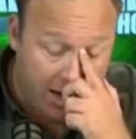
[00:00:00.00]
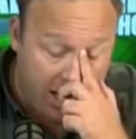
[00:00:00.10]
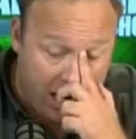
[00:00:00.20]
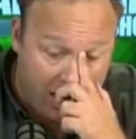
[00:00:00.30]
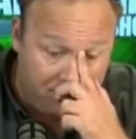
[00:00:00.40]

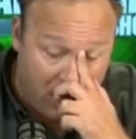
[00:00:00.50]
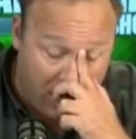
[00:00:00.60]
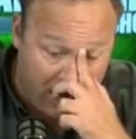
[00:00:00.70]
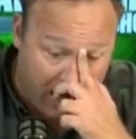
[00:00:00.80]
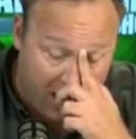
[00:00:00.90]
And I
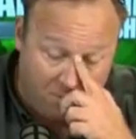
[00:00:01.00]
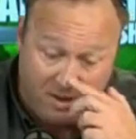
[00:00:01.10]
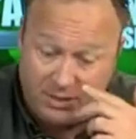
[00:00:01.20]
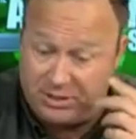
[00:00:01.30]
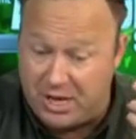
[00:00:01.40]
don't
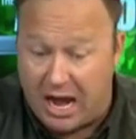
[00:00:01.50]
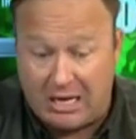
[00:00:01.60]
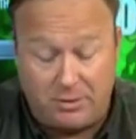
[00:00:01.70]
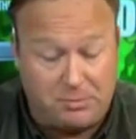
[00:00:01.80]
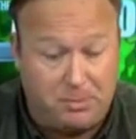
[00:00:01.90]
have any
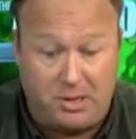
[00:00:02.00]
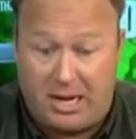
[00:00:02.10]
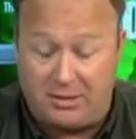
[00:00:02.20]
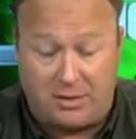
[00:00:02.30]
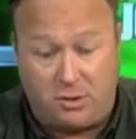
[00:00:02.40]
stock in this
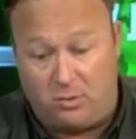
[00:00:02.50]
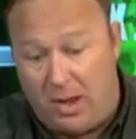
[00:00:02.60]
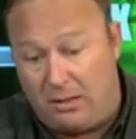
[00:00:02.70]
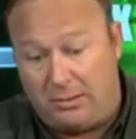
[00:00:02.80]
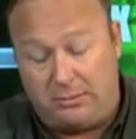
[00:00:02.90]
book. I
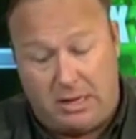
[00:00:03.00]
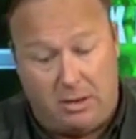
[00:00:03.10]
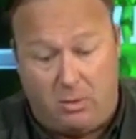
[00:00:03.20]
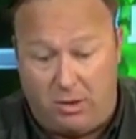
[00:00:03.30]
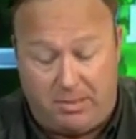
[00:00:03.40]
told Weldon
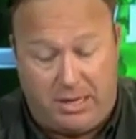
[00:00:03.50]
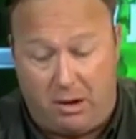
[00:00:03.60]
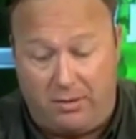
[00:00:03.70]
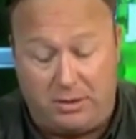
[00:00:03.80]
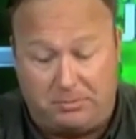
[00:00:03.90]
I want him to
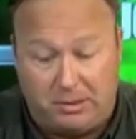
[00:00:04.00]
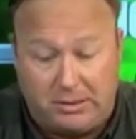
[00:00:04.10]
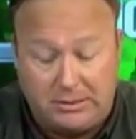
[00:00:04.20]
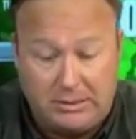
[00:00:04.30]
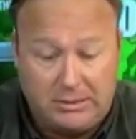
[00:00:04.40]
carry this
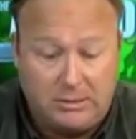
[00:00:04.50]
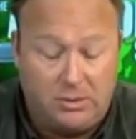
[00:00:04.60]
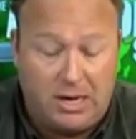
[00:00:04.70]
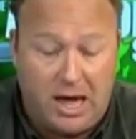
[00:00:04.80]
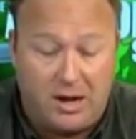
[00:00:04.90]
book
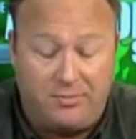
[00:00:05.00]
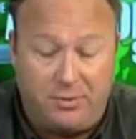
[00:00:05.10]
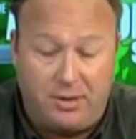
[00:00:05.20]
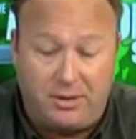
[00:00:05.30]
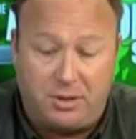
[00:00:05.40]
when I got it a
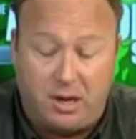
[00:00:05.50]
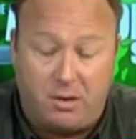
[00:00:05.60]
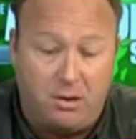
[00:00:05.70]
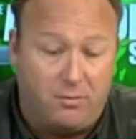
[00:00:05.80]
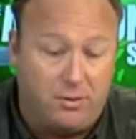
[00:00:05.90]
few days
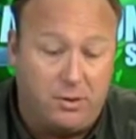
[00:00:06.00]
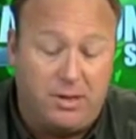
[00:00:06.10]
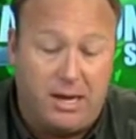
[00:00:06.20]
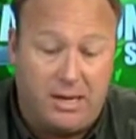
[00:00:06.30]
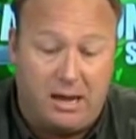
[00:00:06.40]
ago. I don't know if we're
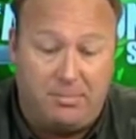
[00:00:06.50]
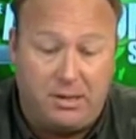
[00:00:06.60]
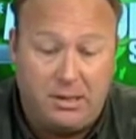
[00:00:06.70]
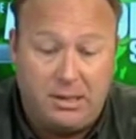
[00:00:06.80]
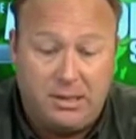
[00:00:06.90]
doing that yet,
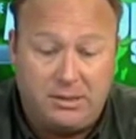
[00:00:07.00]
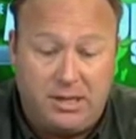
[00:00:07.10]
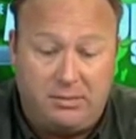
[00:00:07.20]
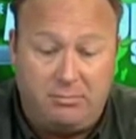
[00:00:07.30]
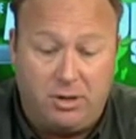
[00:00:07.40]
but
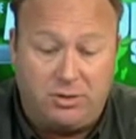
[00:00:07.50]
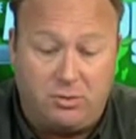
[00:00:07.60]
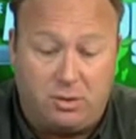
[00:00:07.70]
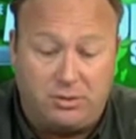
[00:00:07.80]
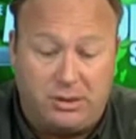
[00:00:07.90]
it's hitting
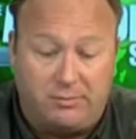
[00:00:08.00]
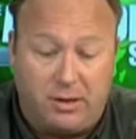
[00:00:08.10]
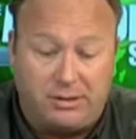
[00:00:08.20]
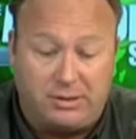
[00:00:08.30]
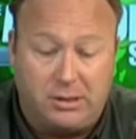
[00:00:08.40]
bookstores
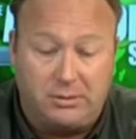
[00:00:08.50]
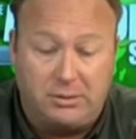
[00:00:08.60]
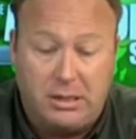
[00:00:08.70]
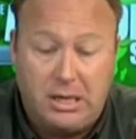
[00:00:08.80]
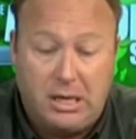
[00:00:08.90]
very
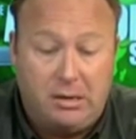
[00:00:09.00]
soon.